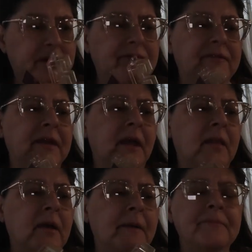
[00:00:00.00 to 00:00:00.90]
bit of
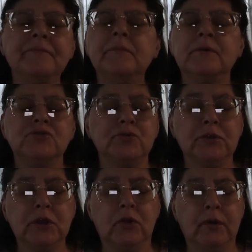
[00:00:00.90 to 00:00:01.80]
vanilla. It was
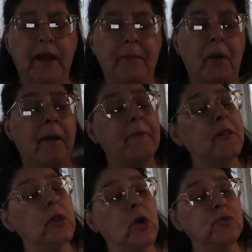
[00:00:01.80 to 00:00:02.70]
really good. I bought
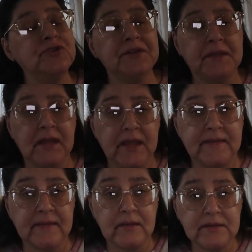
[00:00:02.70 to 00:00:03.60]
loads of
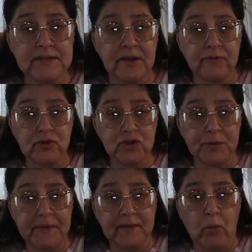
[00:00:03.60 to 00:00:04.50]
these, several
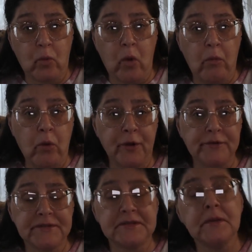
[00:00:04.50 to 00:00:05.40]
trips to
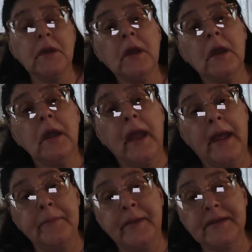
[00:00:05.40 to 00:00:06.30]
Walmart's.
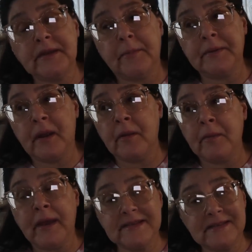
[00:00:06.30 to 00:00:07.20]
And I picked up none
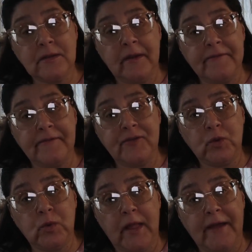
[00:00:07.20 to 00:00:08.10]
of them. I still have a
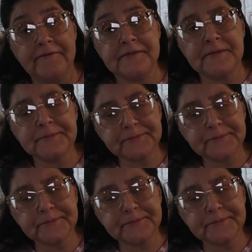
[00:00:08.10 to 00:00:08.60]
few left.